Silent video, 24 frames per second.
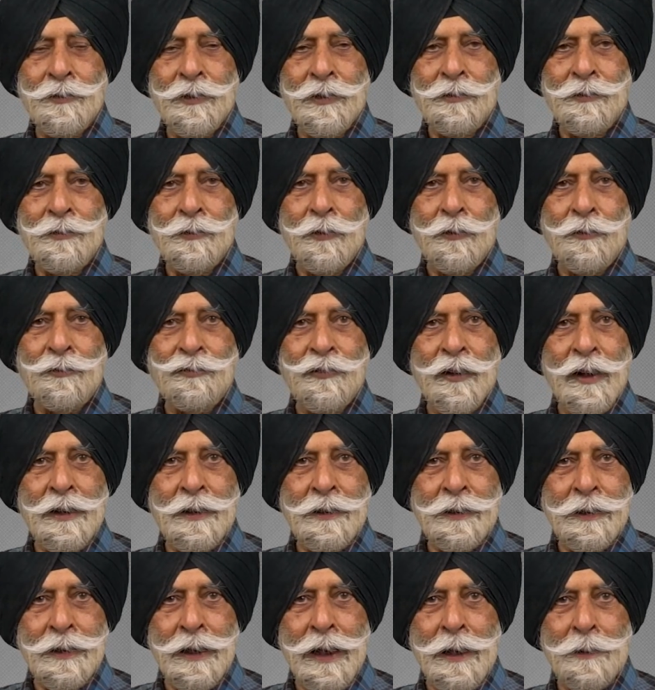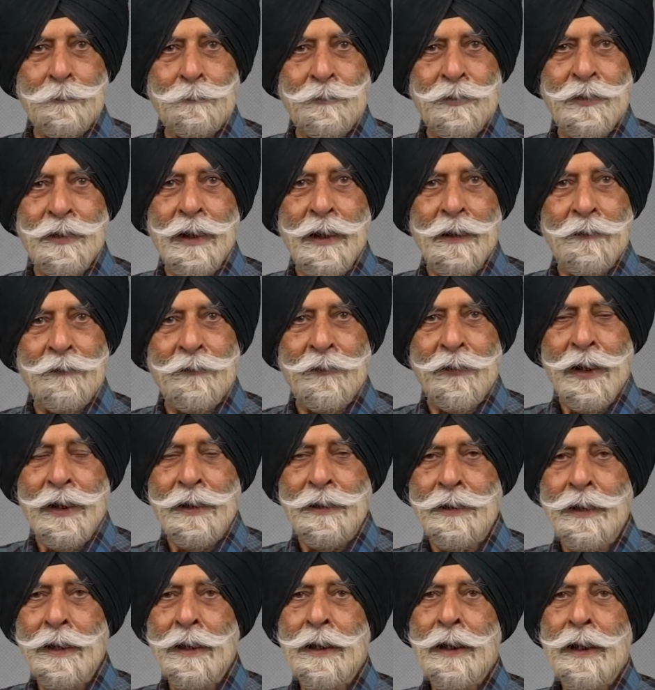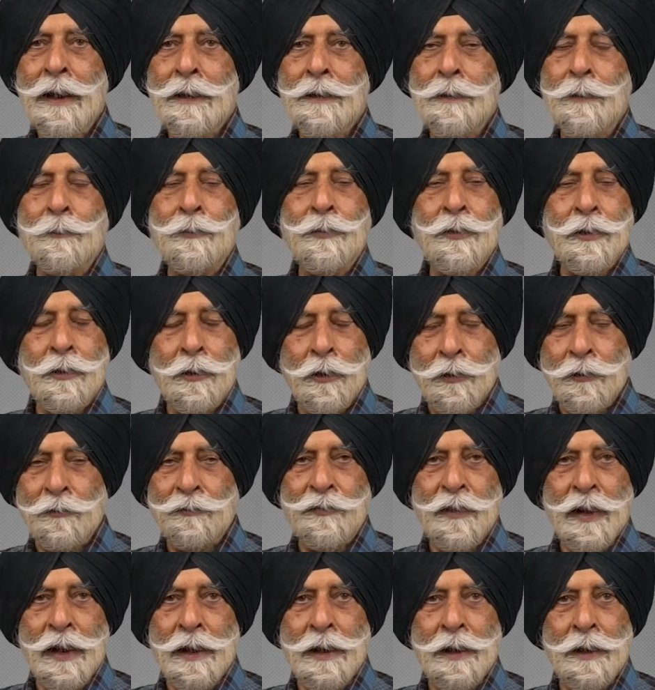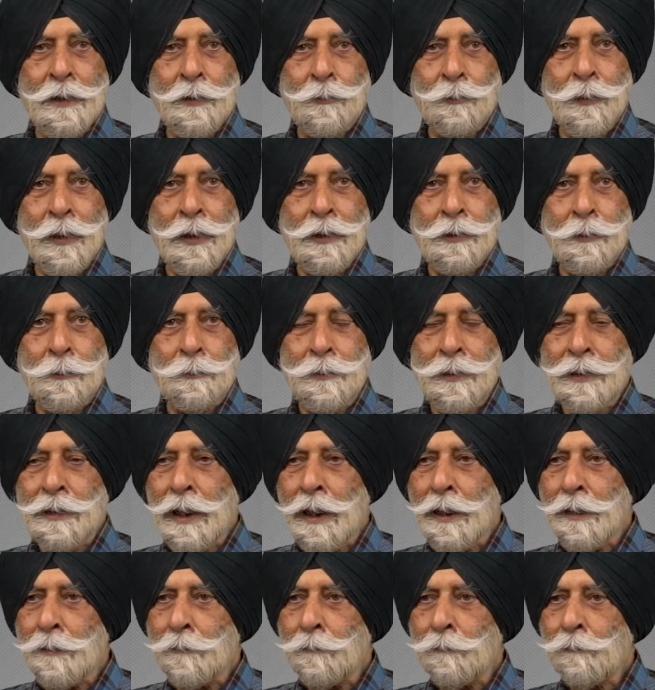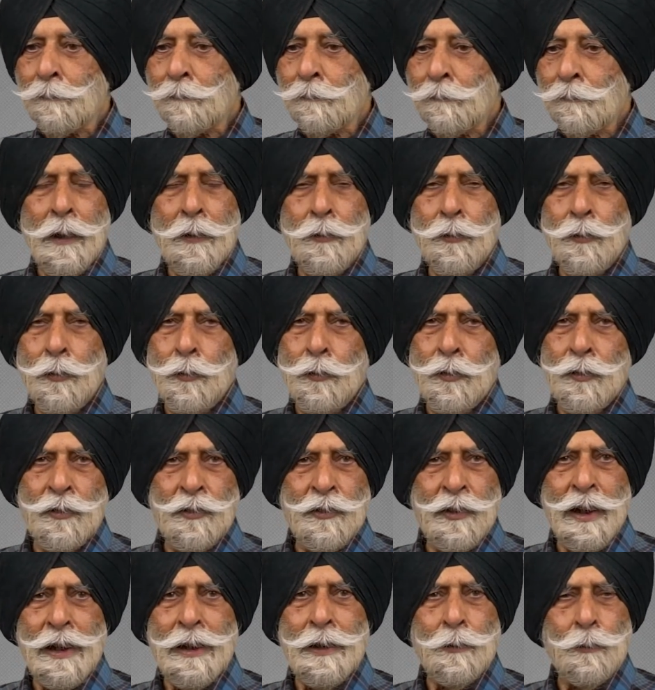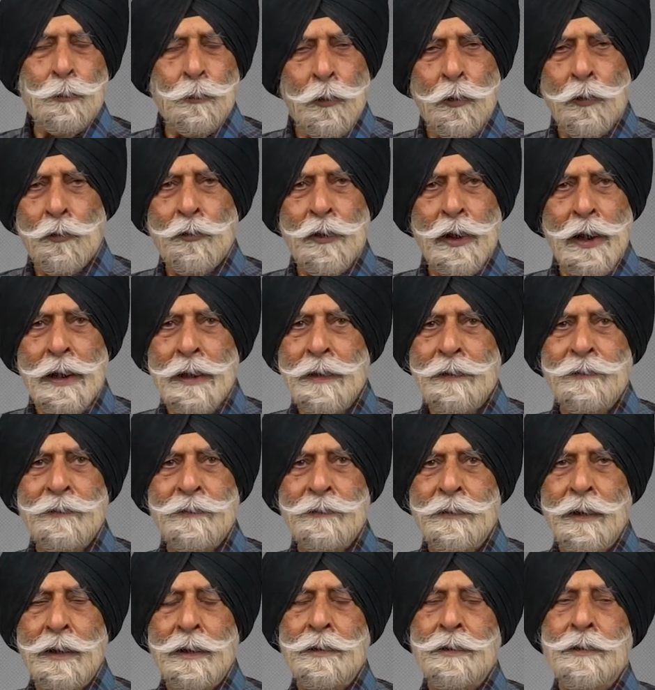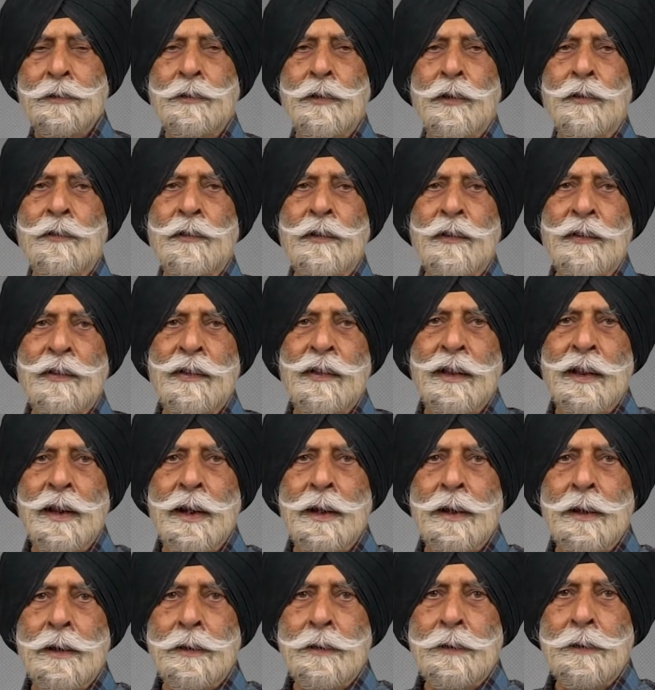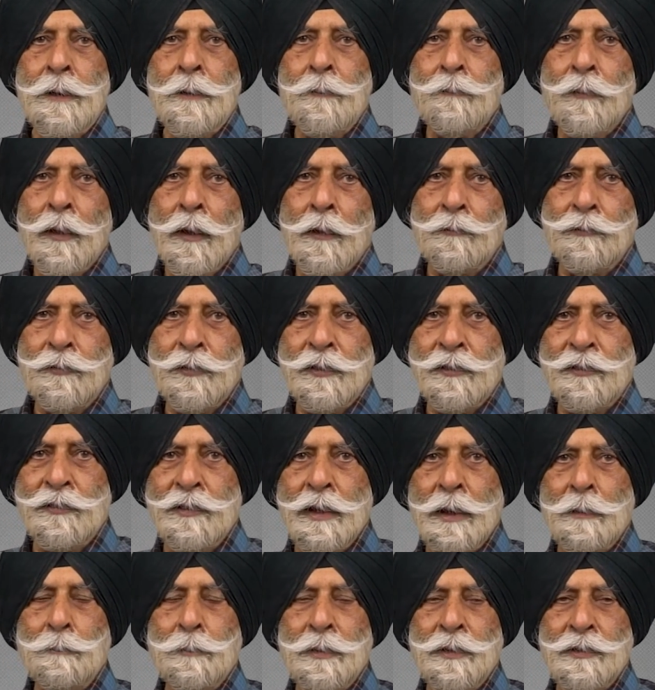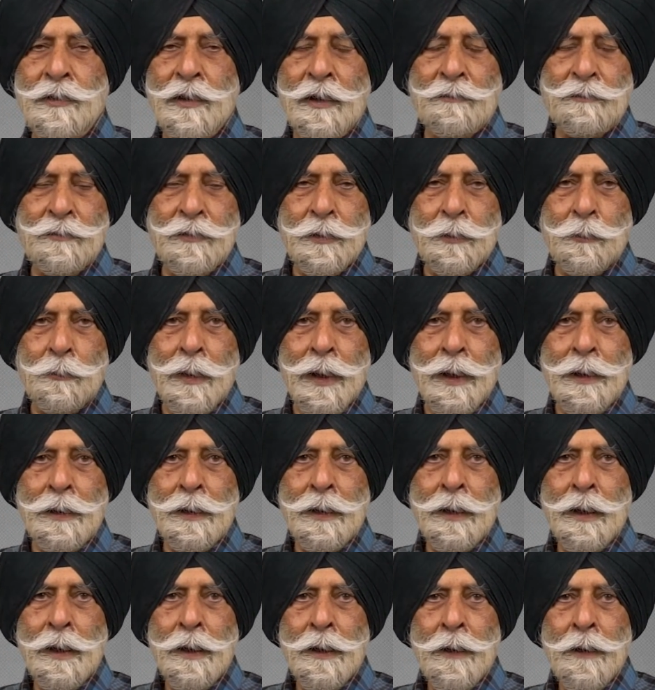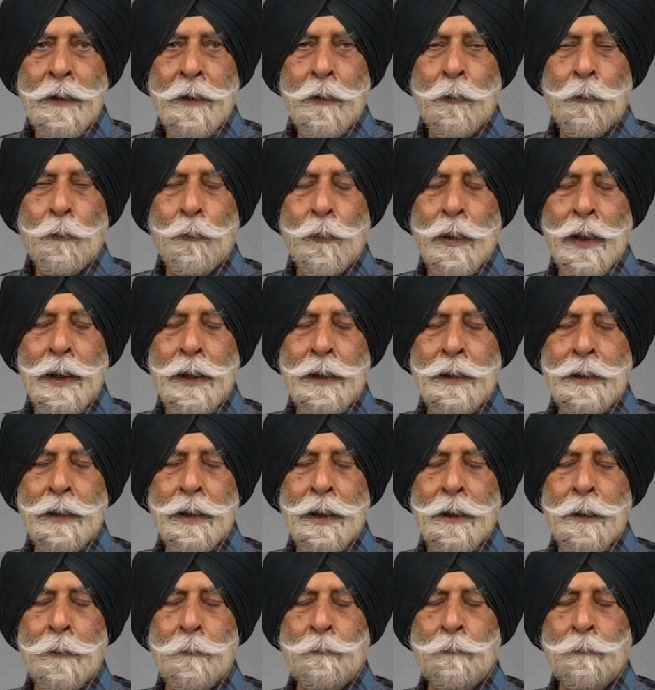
just all fun and games the other end. There was a lot of very hard work to be done. You can say the war really started on the 3rd of December 71, when